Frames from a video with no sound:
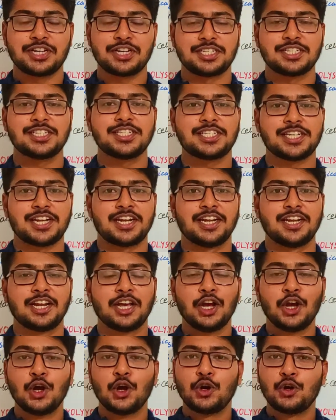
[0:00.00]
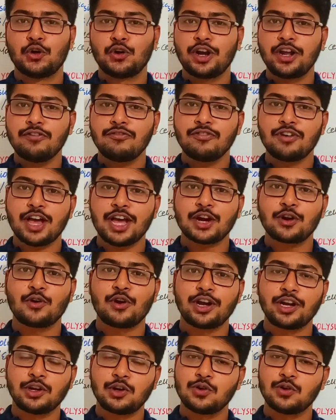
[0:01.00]
Treasure channel. Today we are
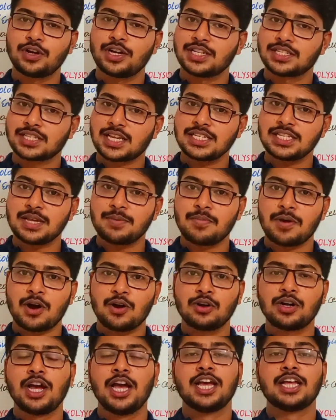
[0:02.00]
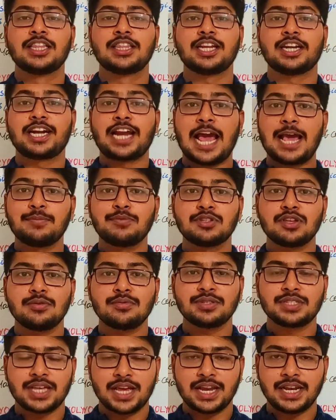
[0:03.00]
going to discuss about the types
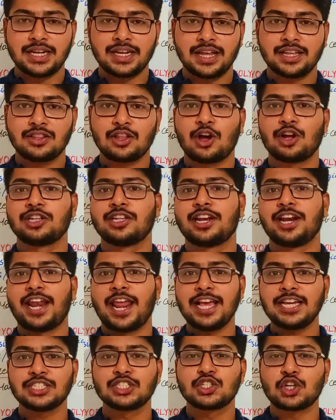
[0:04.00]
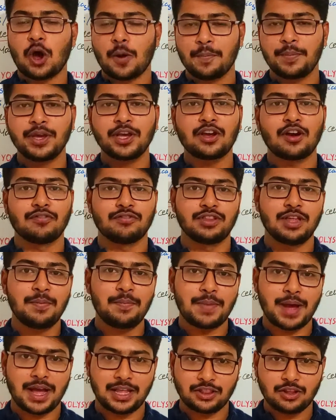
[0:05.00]
of cell death or the next topic of the
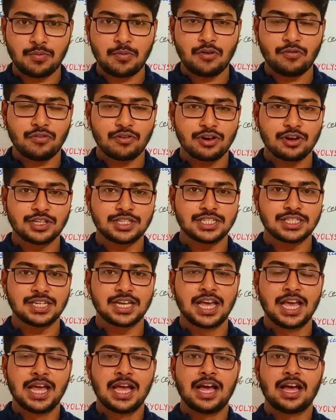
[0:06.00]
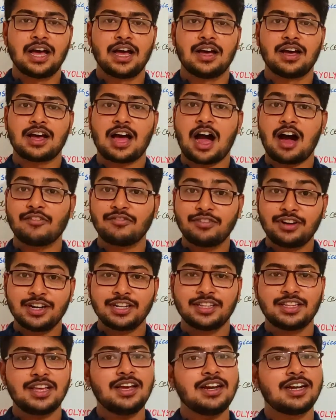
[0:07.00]
pathomorphology
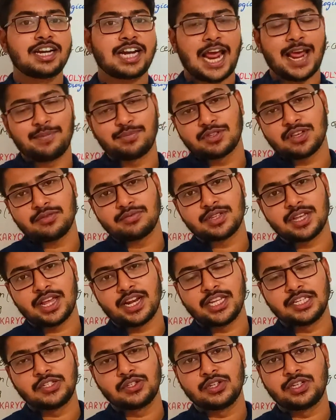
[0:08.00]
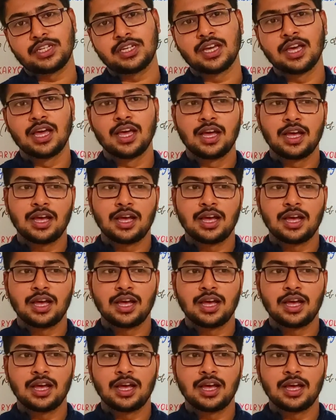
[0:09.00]
after the types of cell injury.